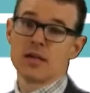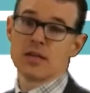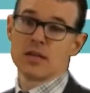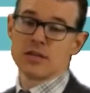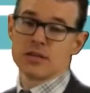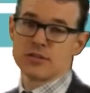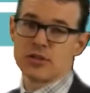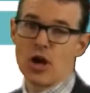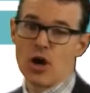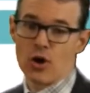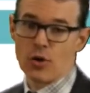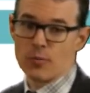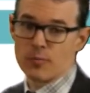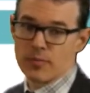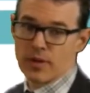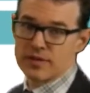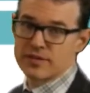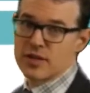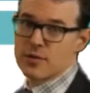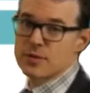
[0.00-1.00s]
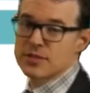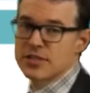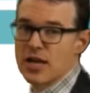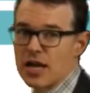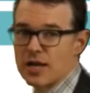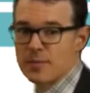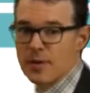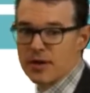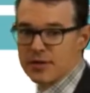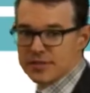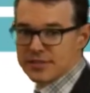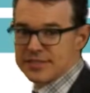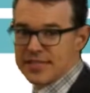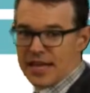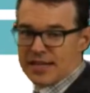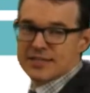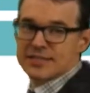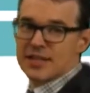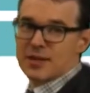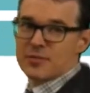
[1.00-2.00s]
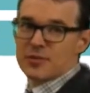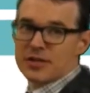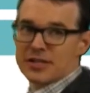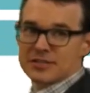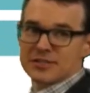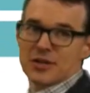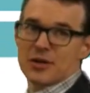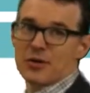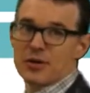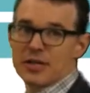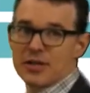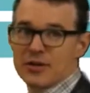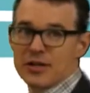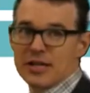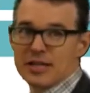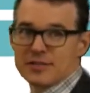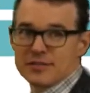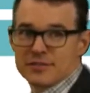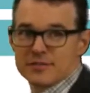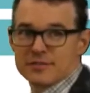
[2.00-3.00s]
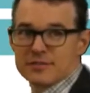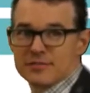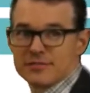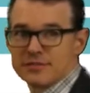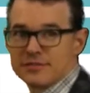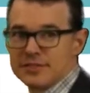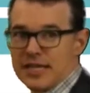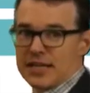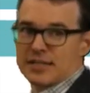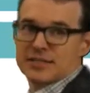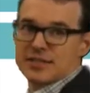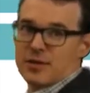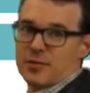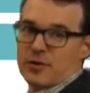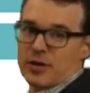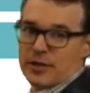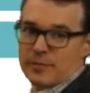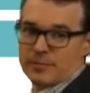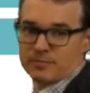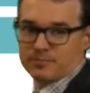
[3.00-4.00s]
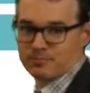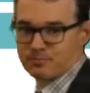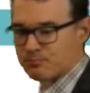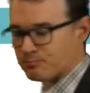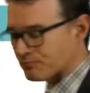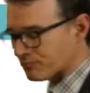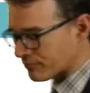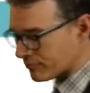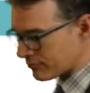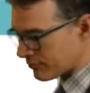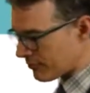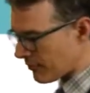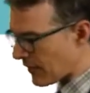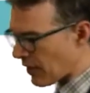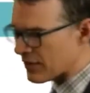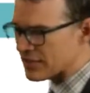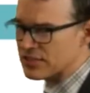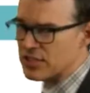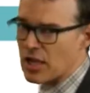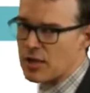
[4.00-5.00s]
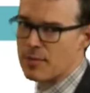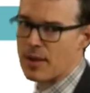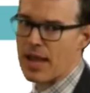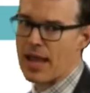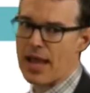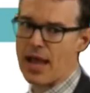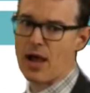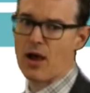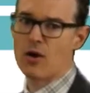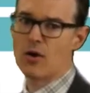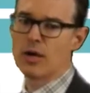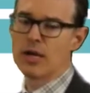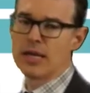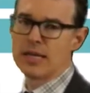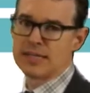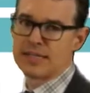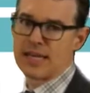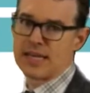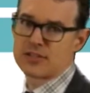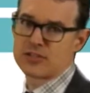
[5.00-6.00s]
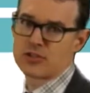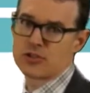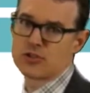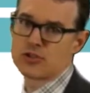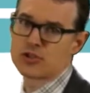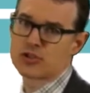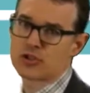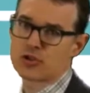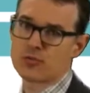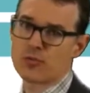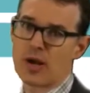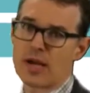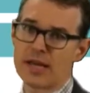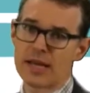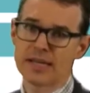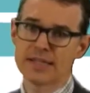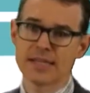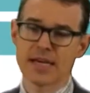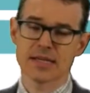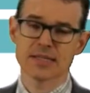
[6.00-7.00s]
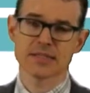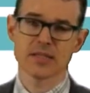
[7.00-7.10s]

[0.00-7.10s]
So I said we talk about text summary. So here it is, text summary. Let's talk about how to get students to write a text